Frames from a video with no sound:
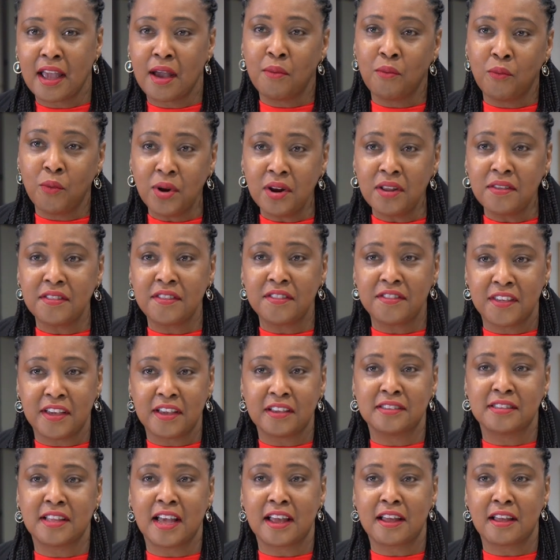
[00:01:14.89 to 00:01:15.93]
And one of the
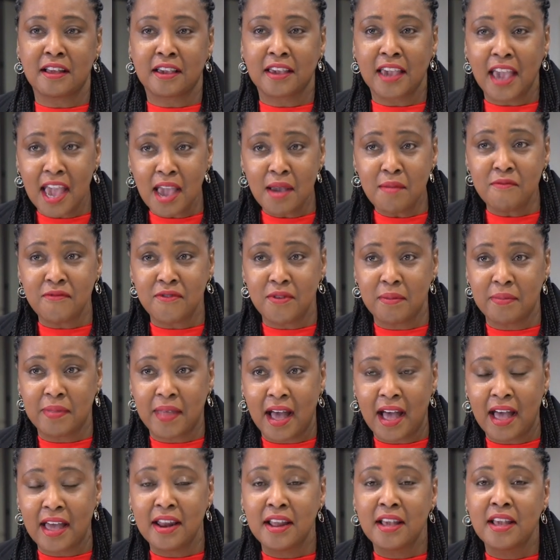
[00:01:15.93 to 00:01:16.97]
things that came from
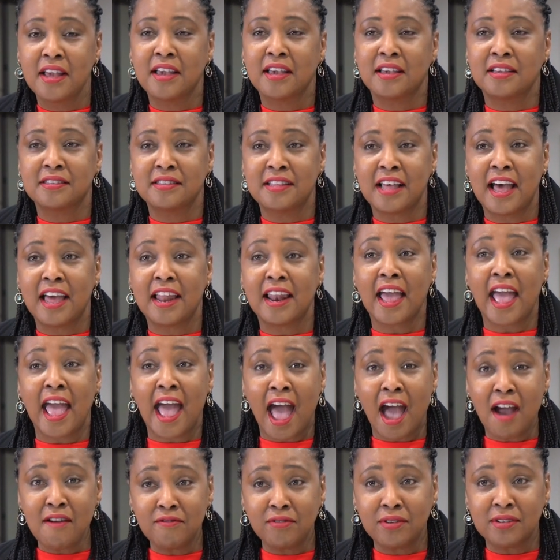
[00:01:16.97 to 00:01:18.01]
that is that
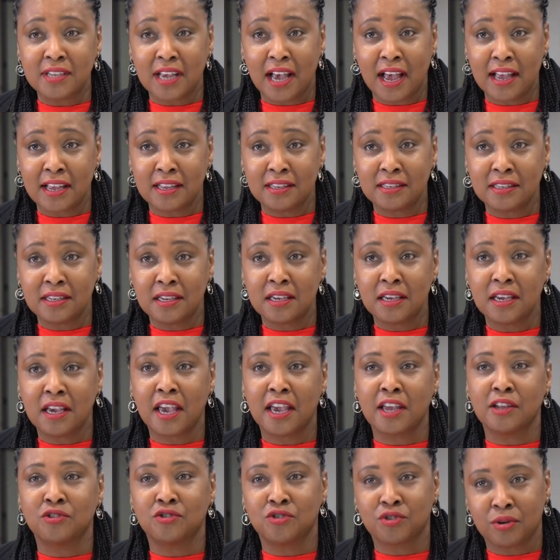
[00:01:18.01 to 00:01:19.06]
advertising
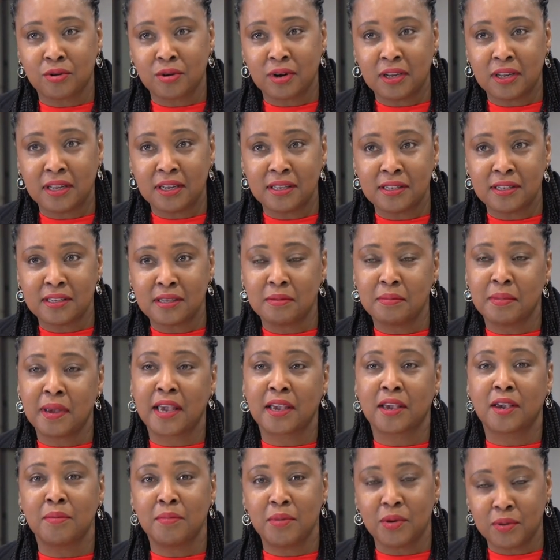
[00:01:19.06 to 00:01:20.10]
and journalism
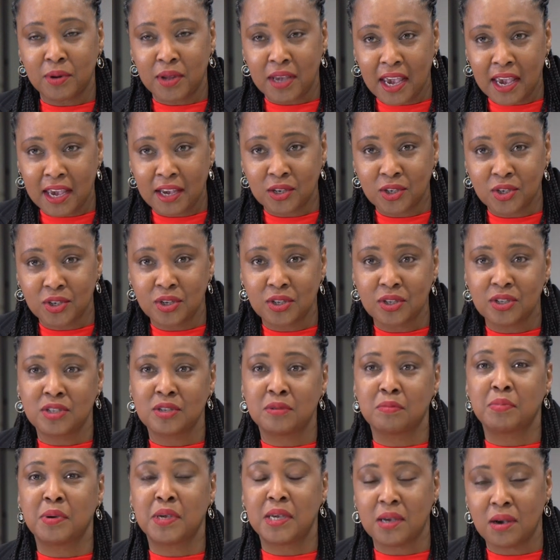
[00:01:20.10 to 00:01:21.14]
and communications
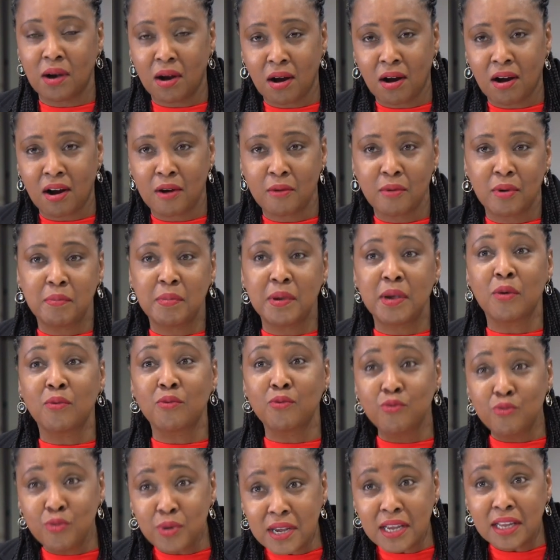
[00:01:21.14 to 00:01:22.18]
and PR would be a
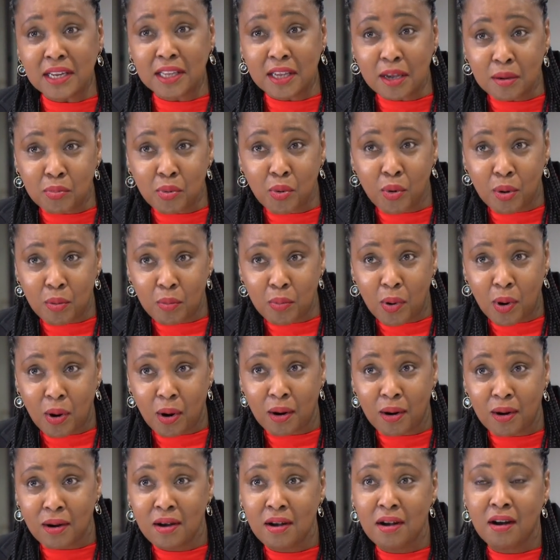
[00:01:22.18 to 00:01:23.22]
really important
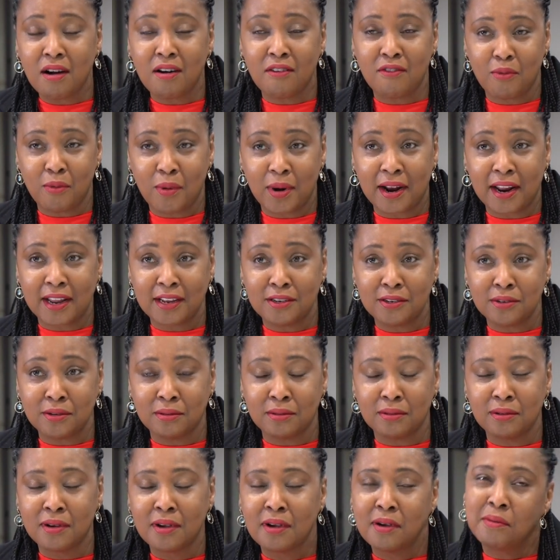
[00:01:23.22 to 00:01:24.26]
part of what I do.